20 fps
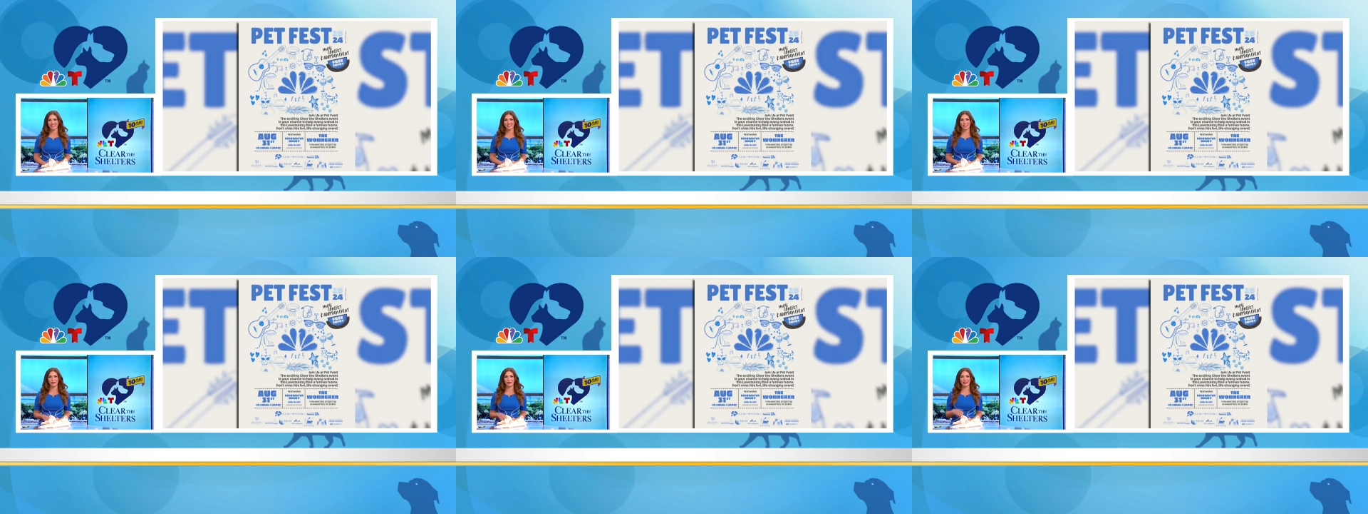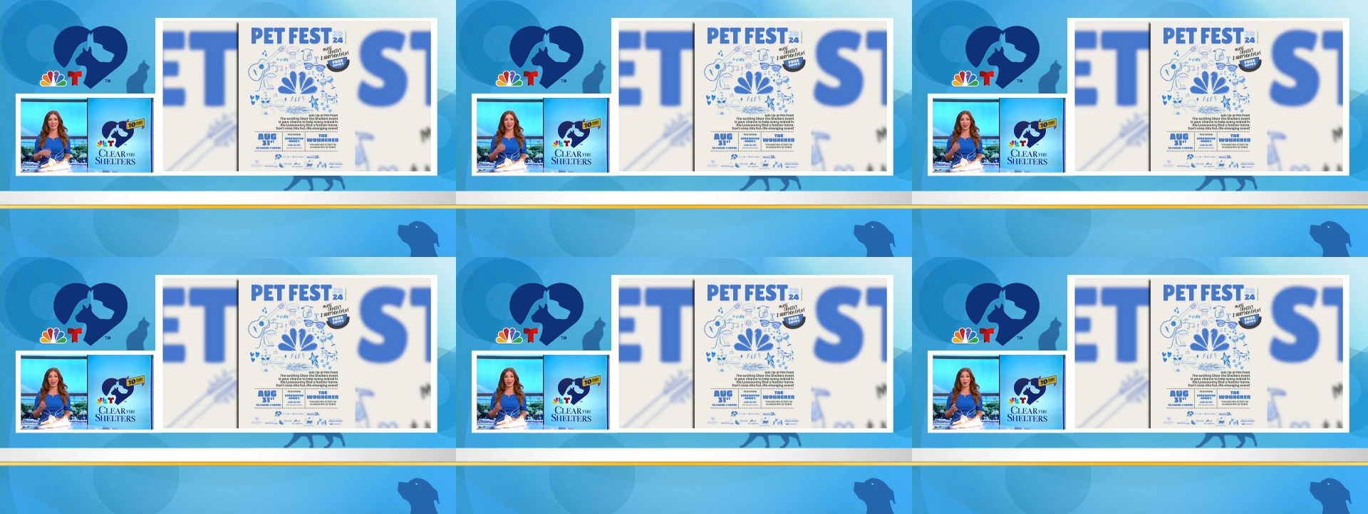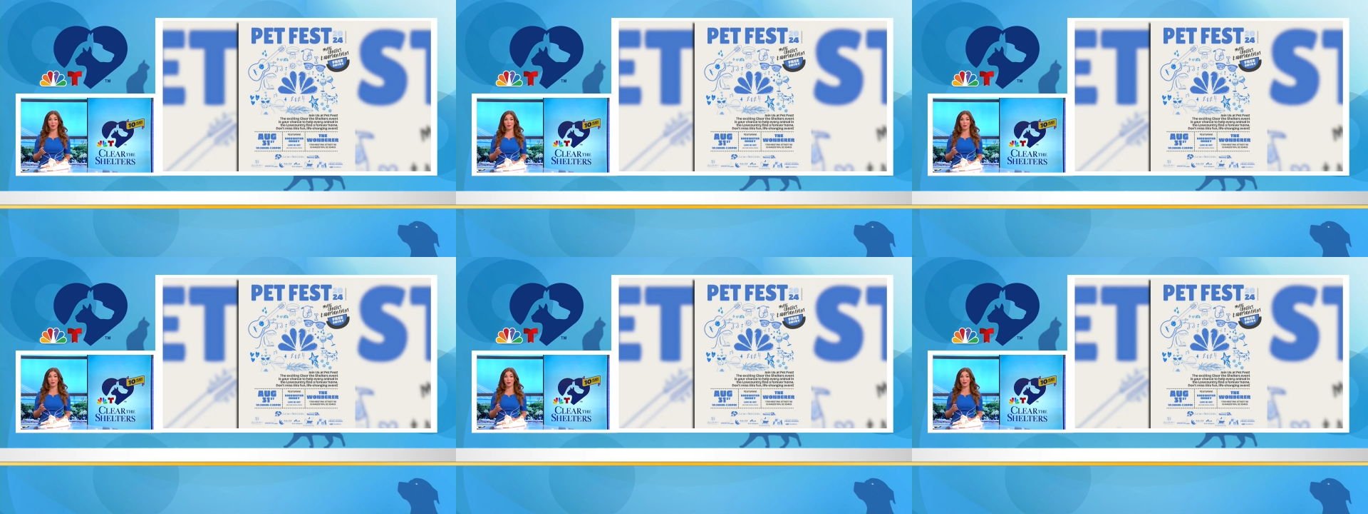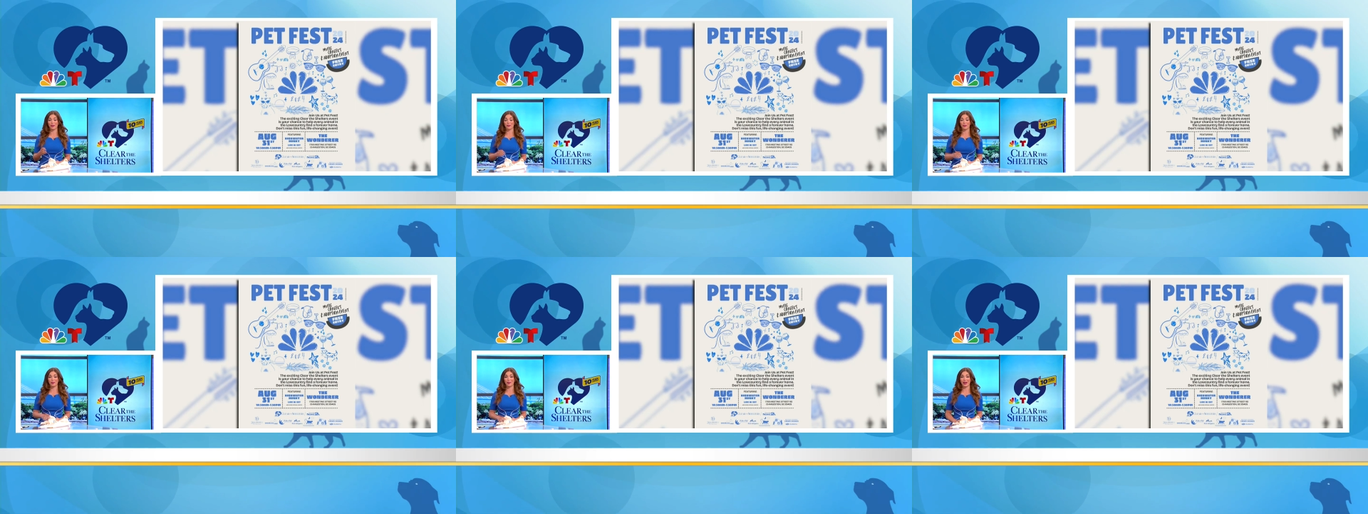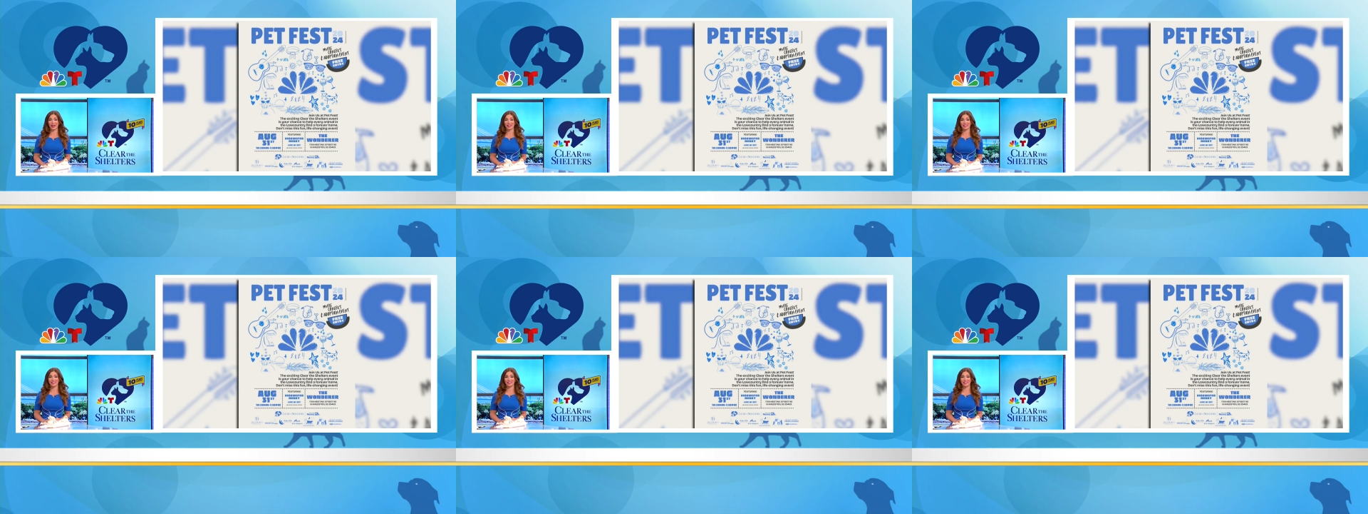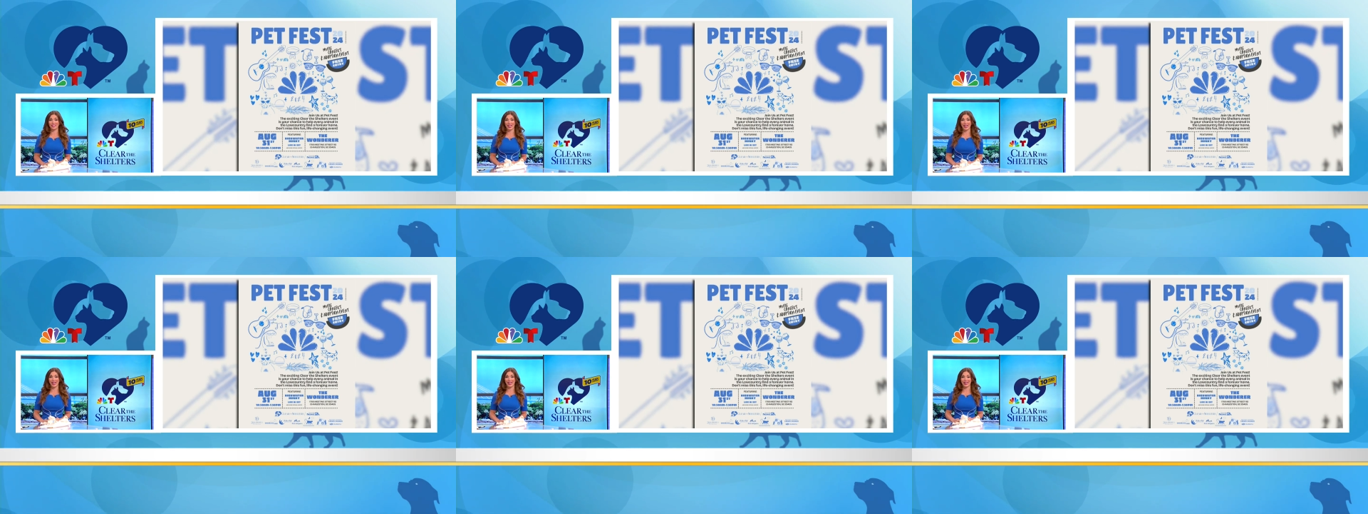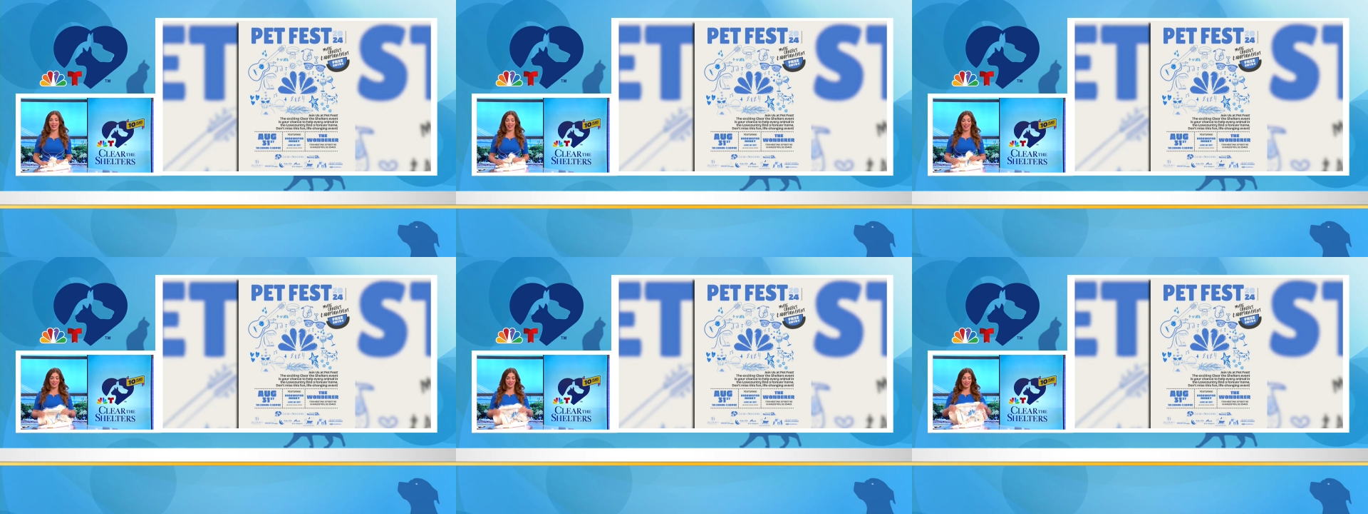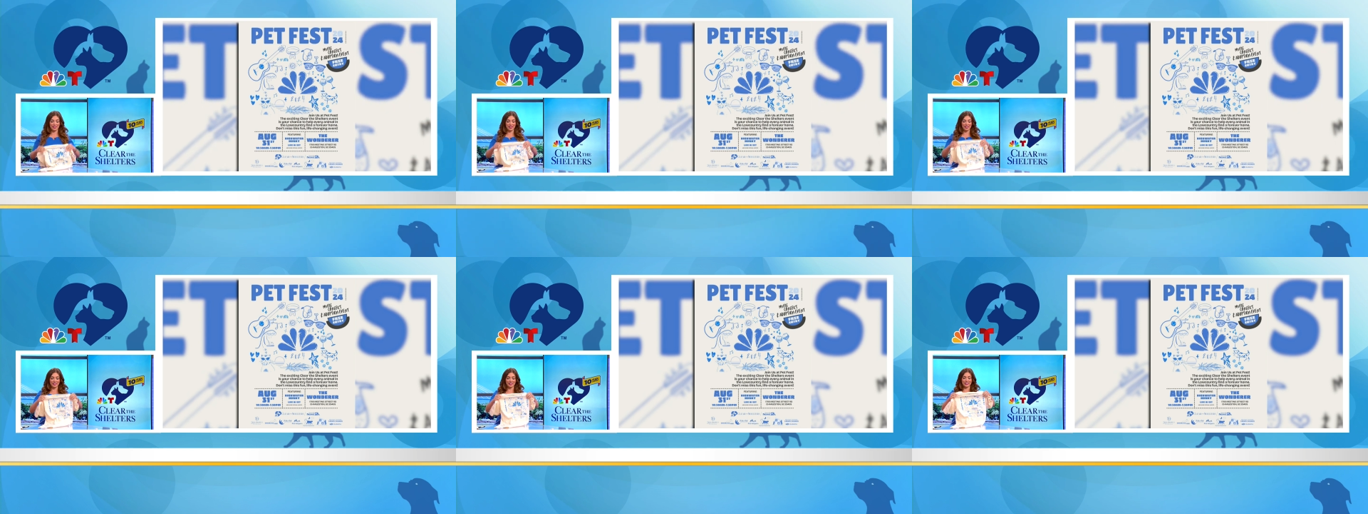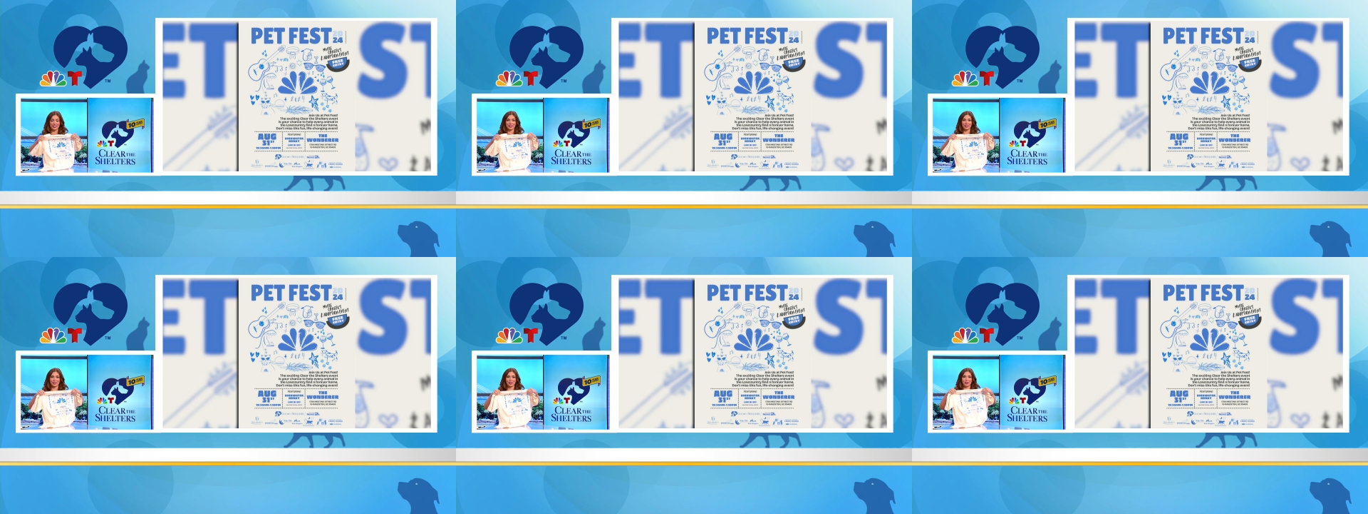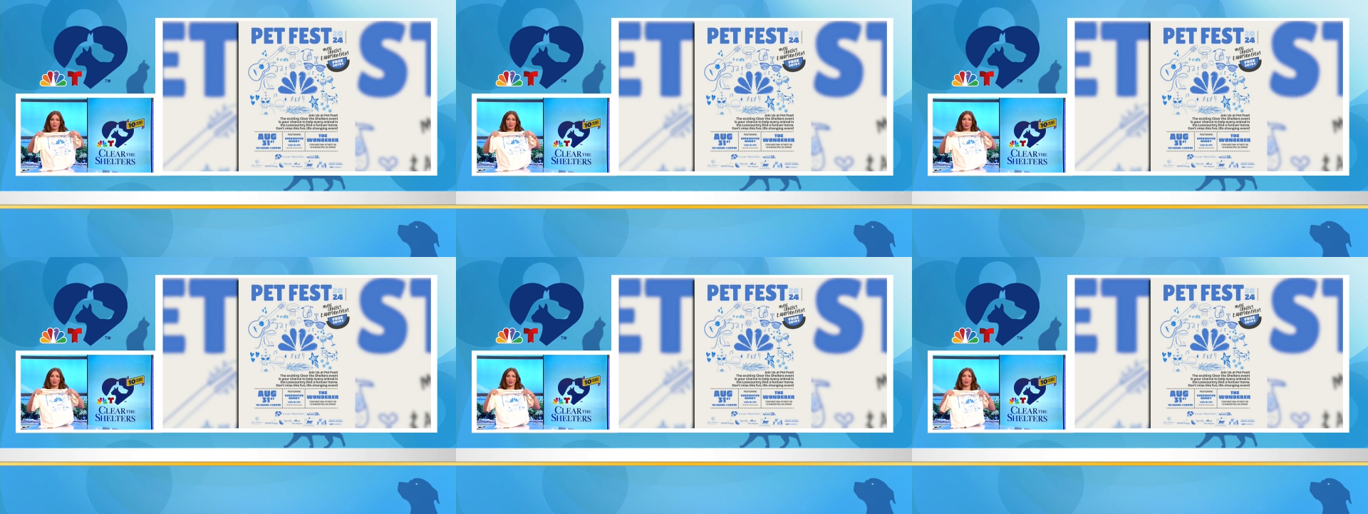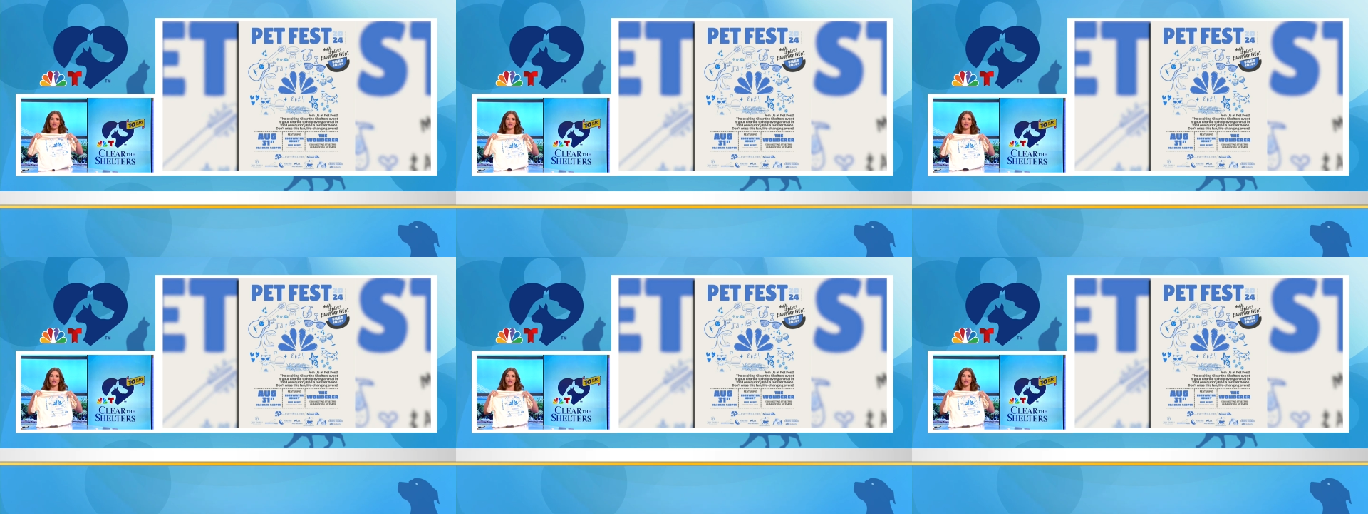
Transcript: [unreadable: no face in view]